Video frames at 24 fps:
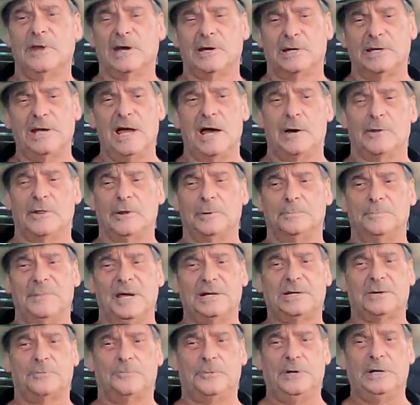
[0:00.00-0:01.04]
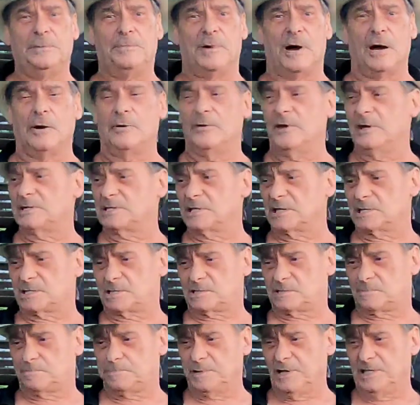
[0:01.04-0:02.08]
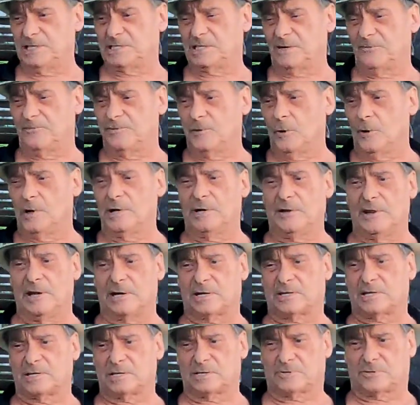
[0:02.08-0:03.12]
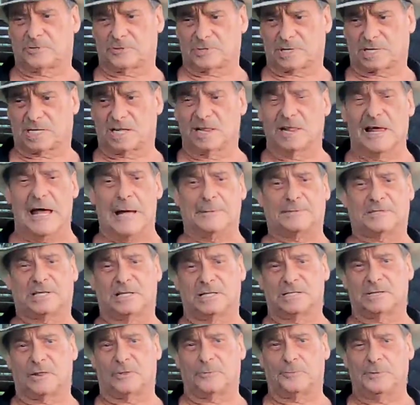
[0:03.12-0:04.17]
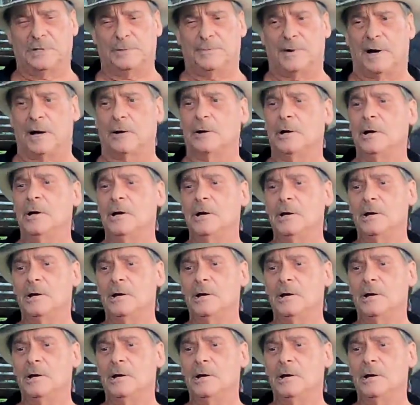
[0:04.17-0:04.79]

they're making rebar that the place in Florida that collapsed because of the rebar.